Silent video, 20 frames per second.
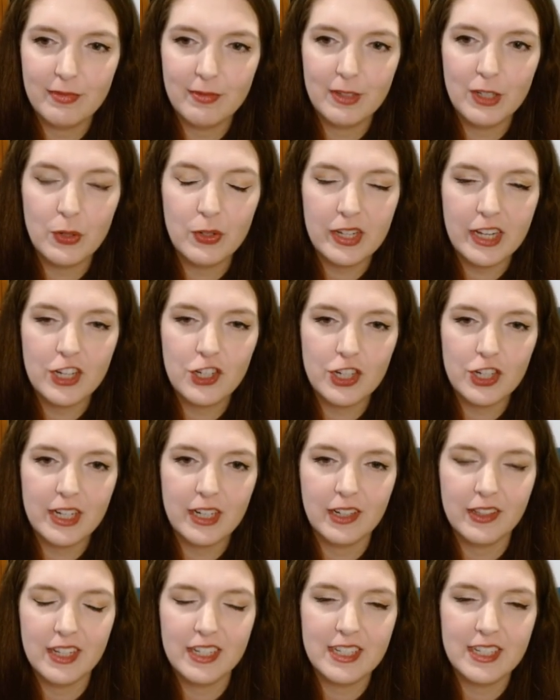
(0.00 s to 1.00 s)
notation
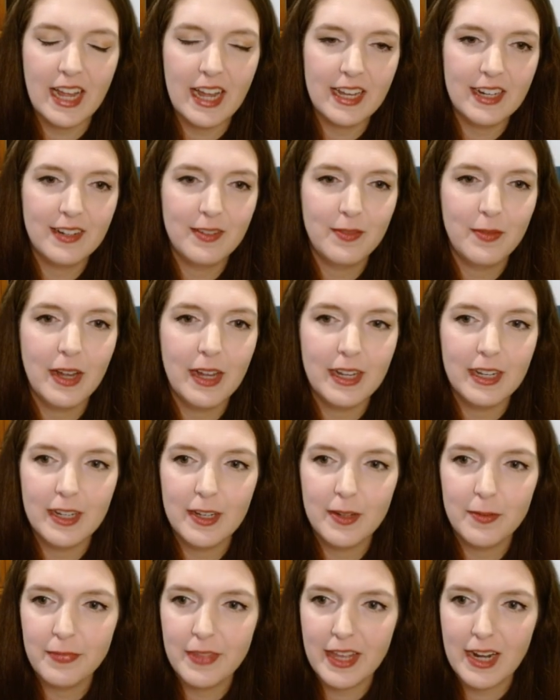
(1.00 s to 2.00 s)
here on the side
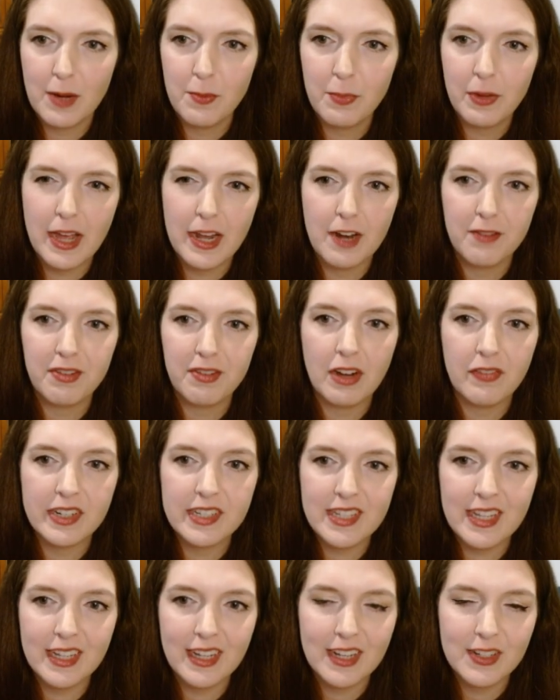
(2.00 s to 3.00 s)
that I'm kind of
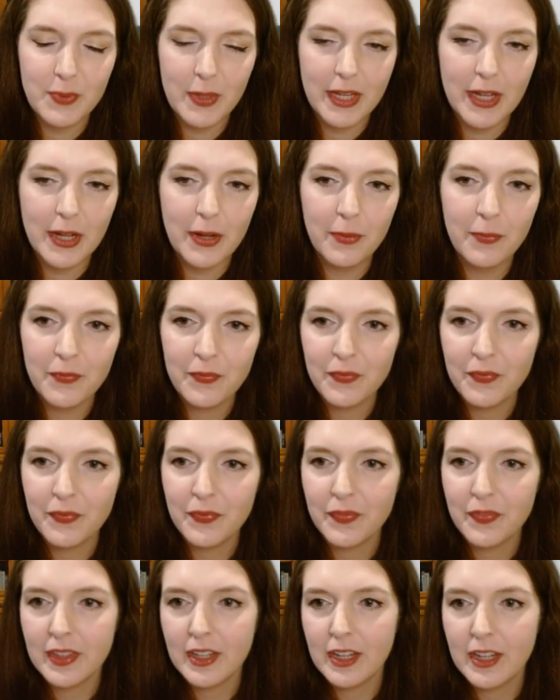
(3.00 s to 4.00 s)
referencing as we go.
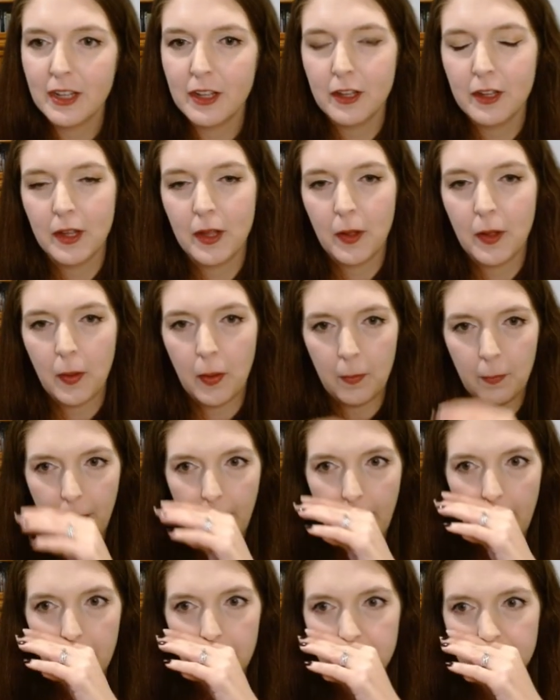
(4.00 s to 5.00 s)

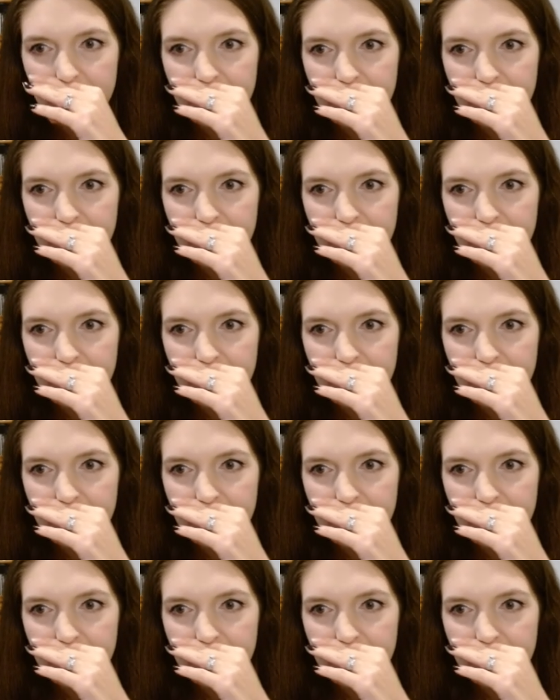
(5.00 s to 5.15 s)
But